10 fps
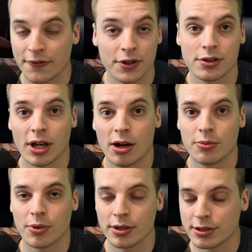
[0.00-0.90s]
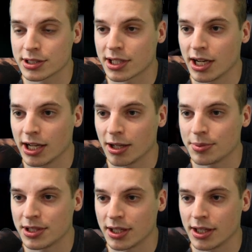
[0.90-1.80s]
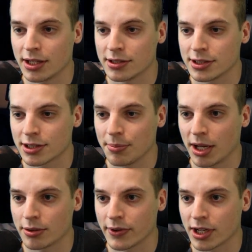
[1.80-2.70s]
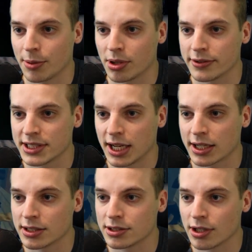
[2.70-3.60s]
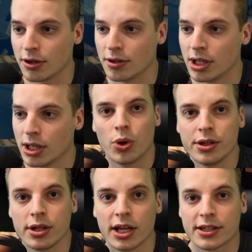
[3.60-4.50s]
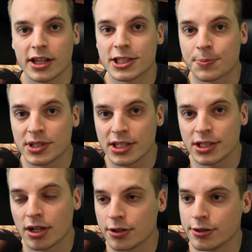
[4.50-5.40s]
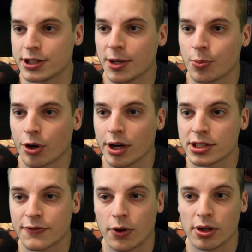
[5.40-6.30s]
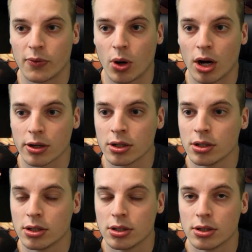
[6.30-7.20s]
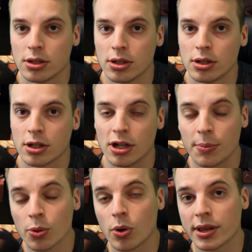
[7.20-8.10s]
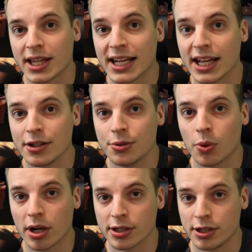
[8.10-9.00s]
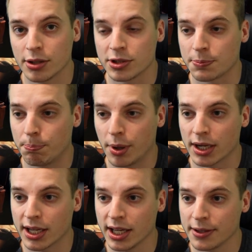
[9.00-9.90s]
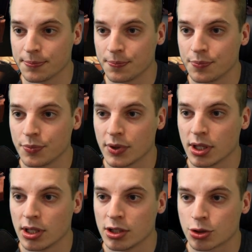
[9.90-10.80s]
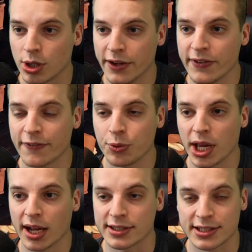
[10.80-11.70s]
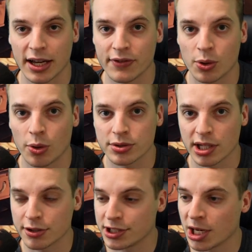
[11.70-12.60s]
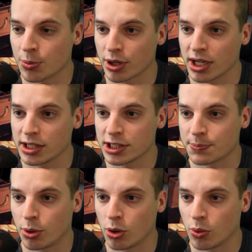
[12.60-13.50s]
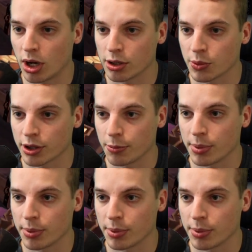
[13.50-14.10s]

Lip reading: if you don't, well, you're just going to end up sinking in just a matter of a couple of seconds. So when you get to this position on your ship where it's full of water, the number one thing that you want to do is bucket So even if we had 7 holes on our ship, we're gonna just pull water with our